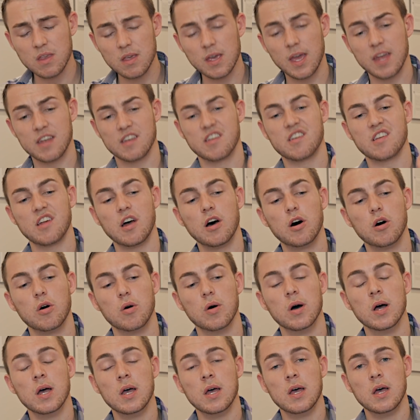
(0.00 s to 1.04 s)
And
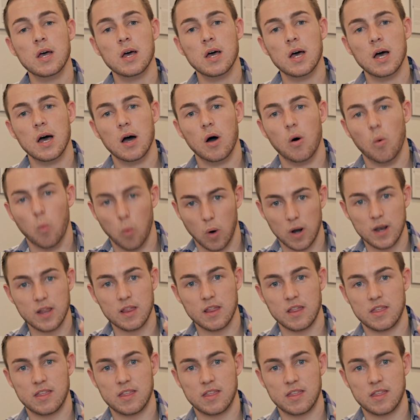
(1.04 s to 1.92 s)
so one of the